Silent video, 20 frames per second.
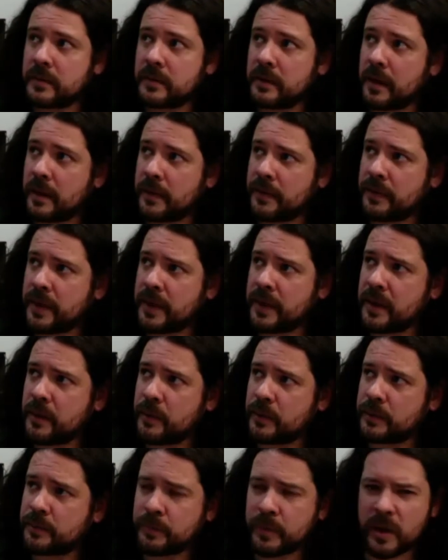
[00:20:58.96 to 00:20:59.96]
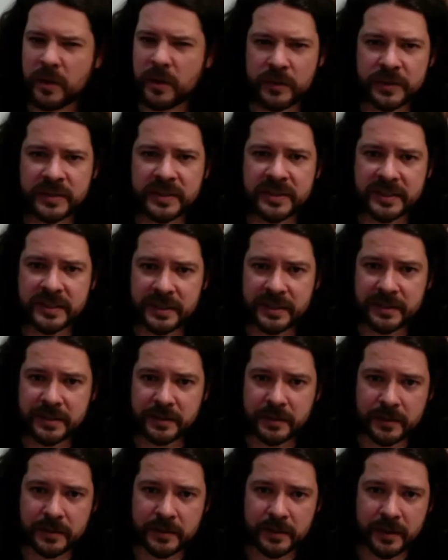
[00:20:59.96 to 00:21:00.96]
I think it was brother and
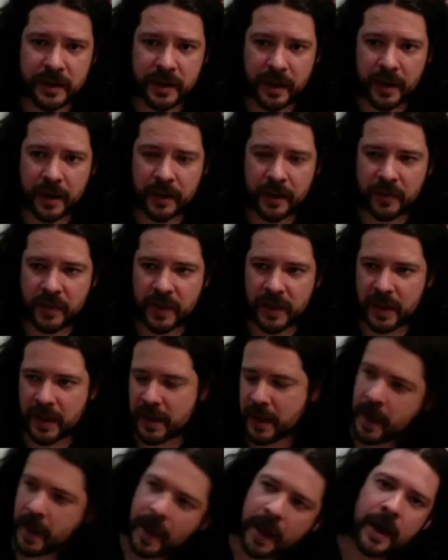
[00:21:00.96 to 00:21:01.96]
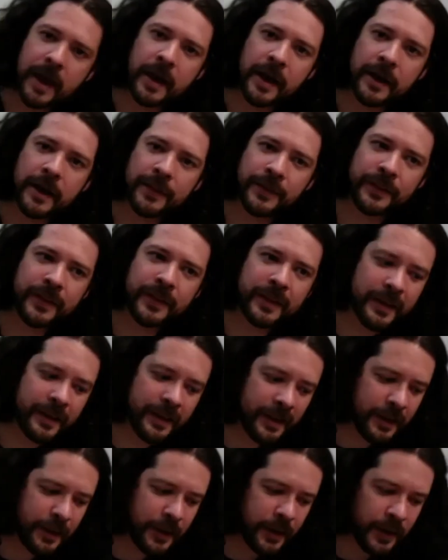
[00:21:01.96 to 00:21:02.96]
sister, and they had,
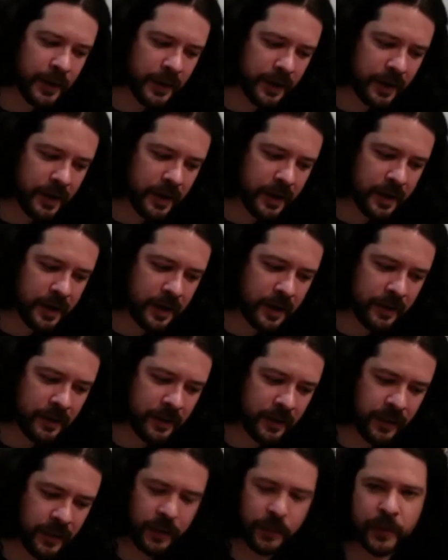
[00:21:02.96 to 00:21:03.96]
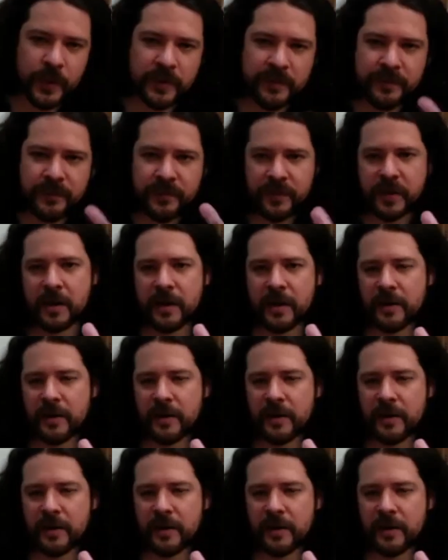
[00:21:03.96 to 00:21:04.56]
they were in front